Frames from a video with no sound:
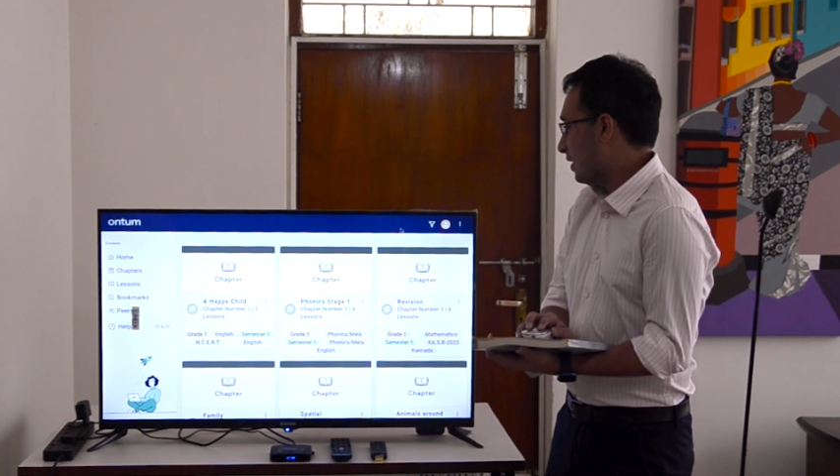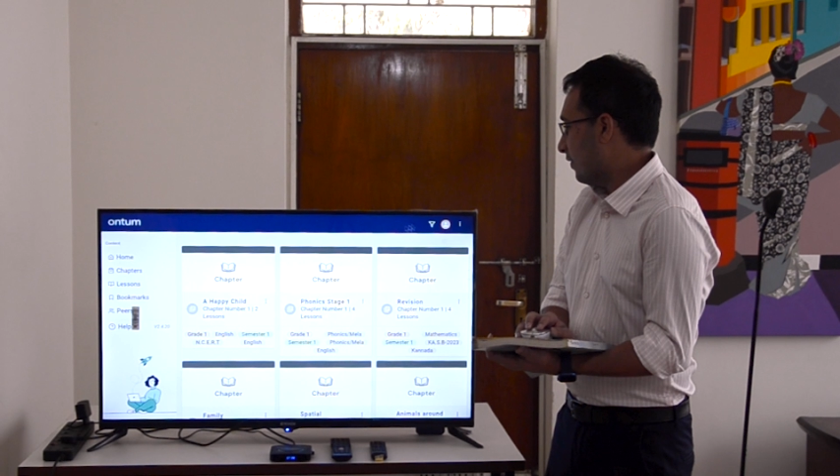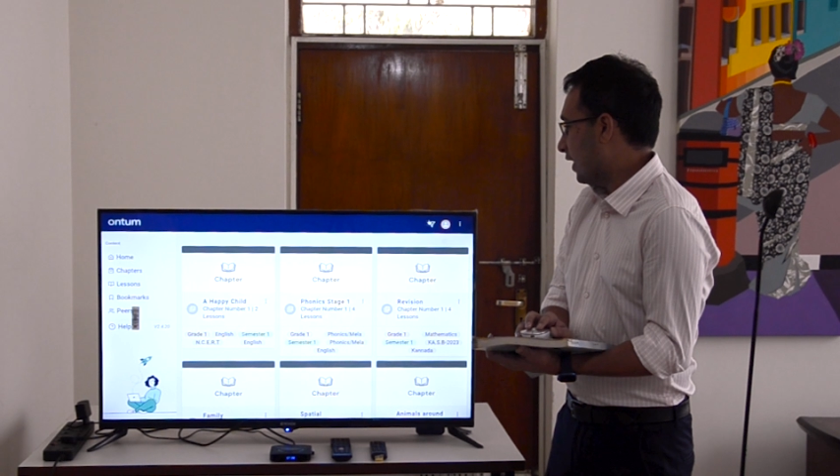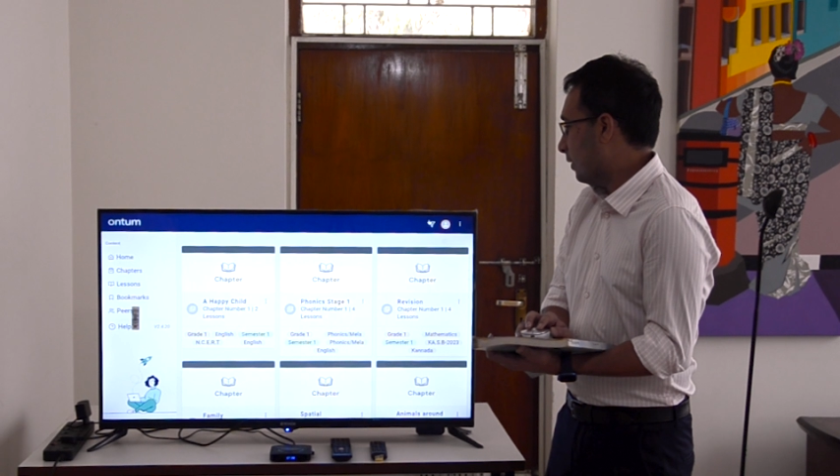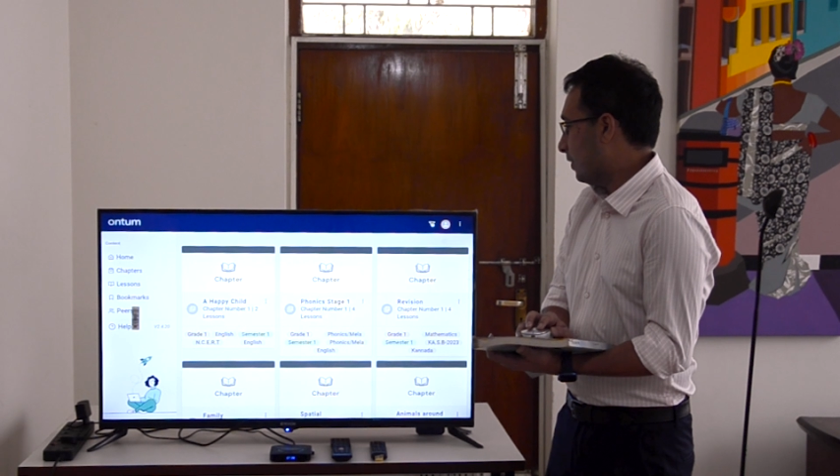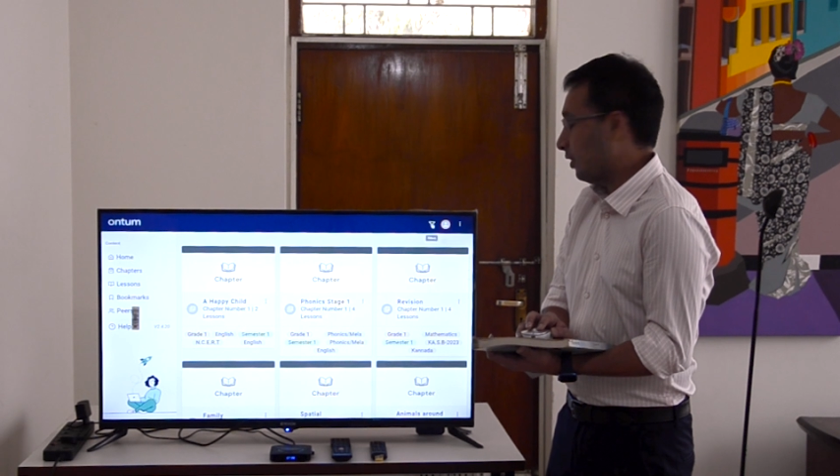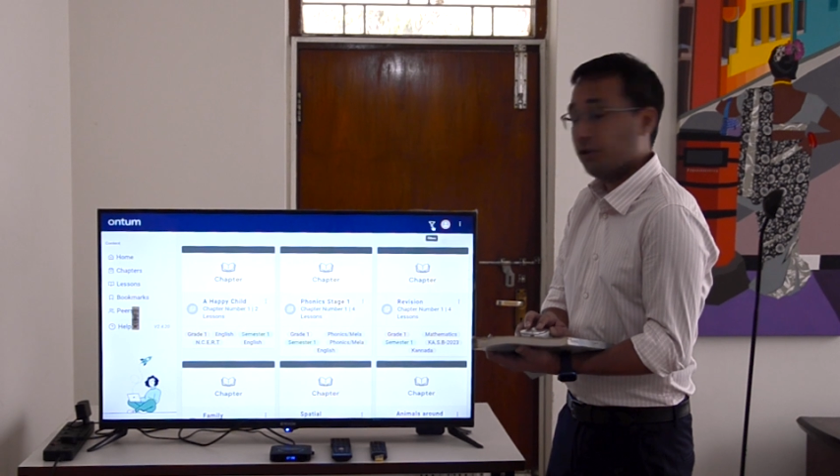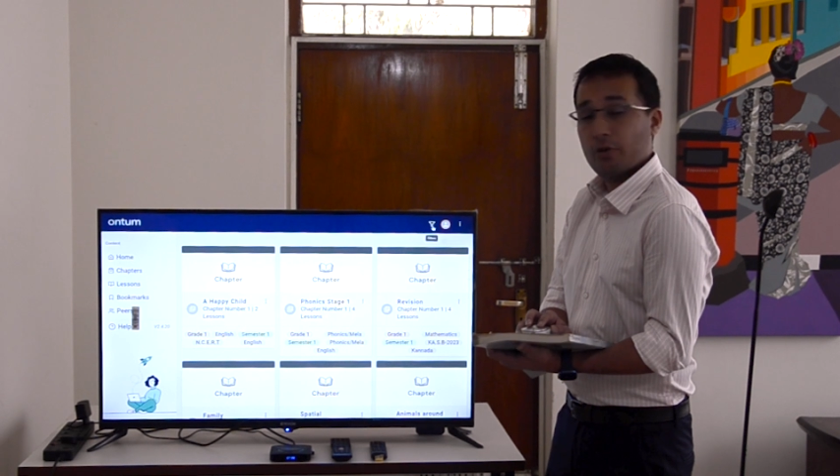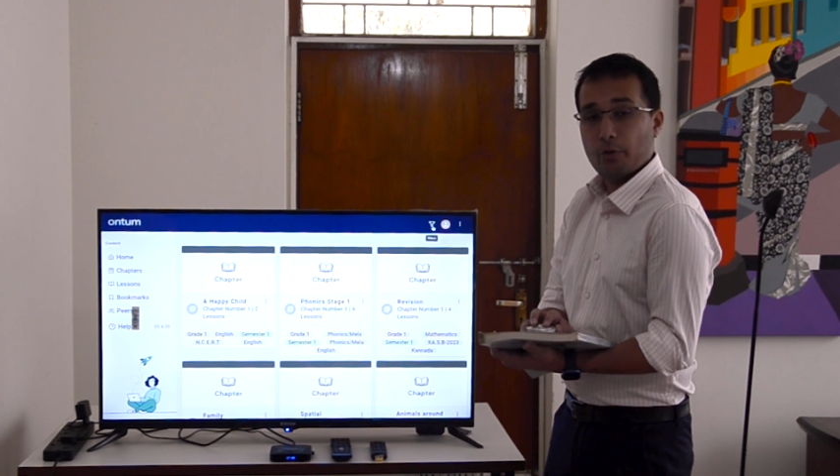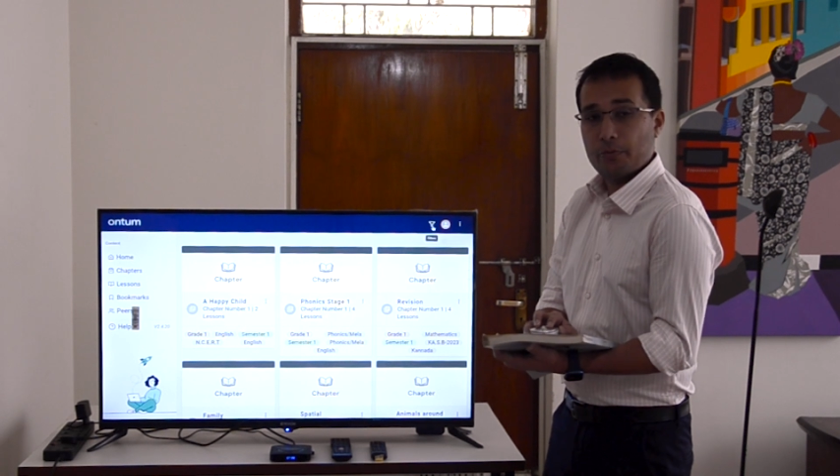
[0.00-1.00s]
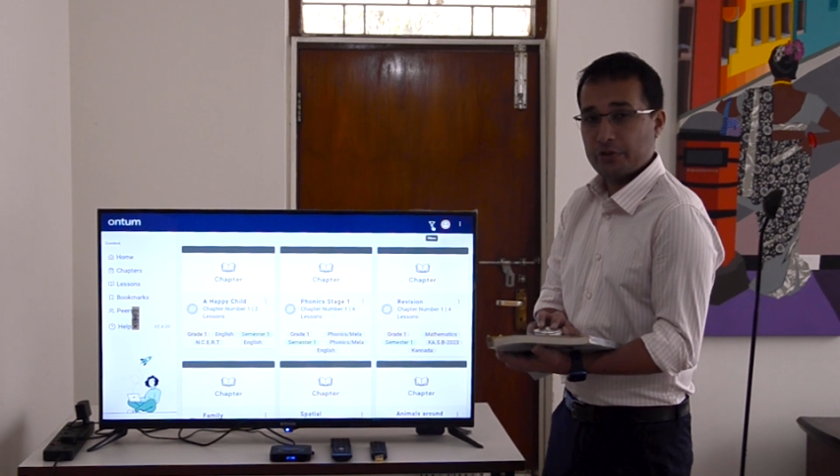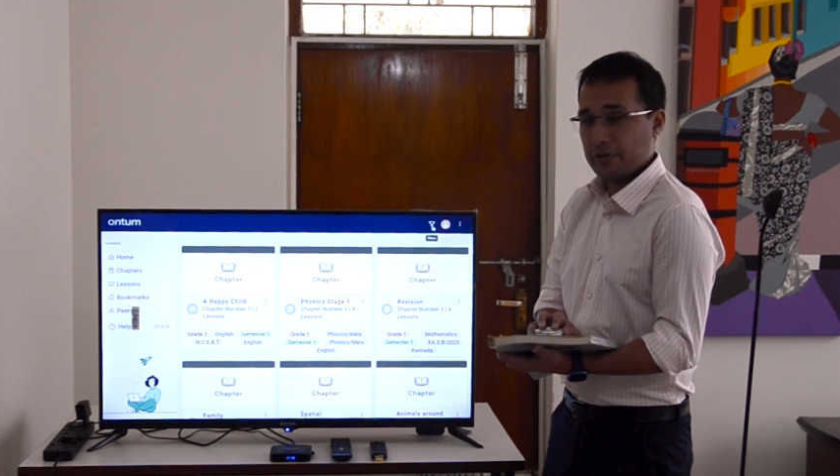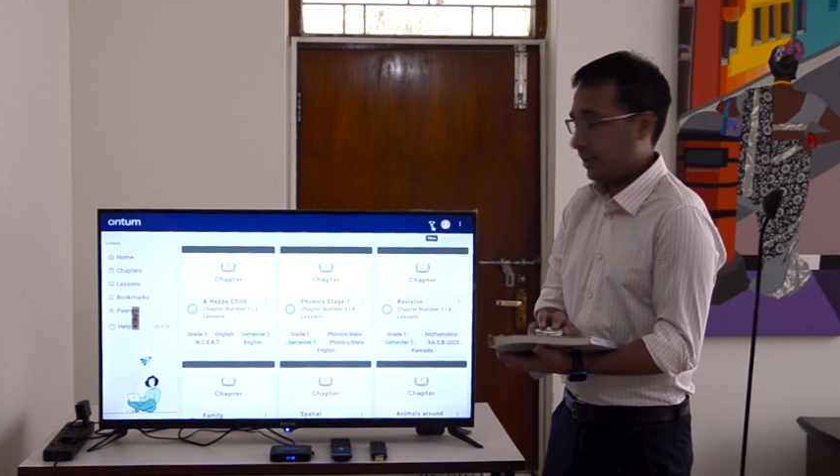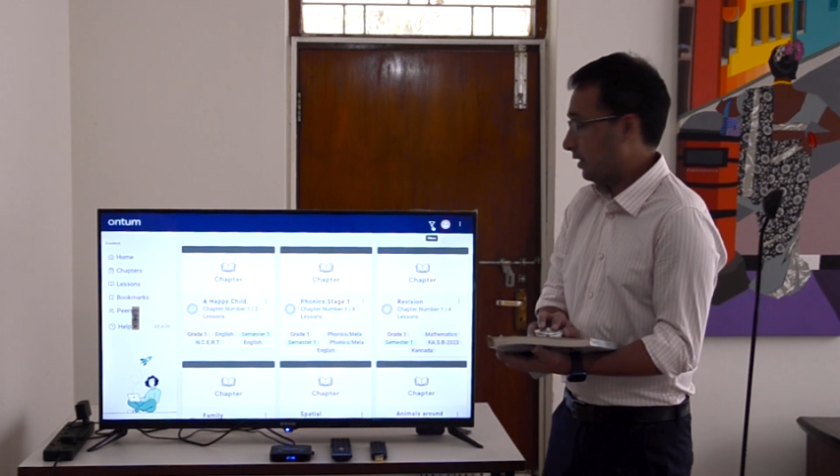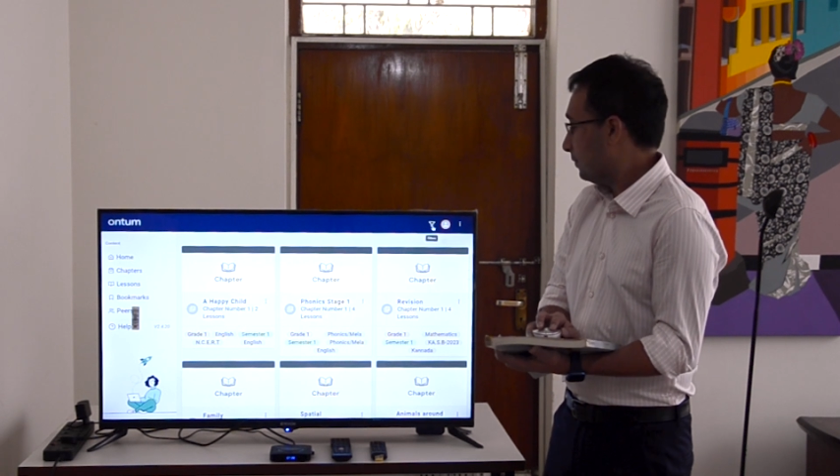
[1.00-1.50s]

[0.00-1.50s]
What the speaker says: available on the home screen.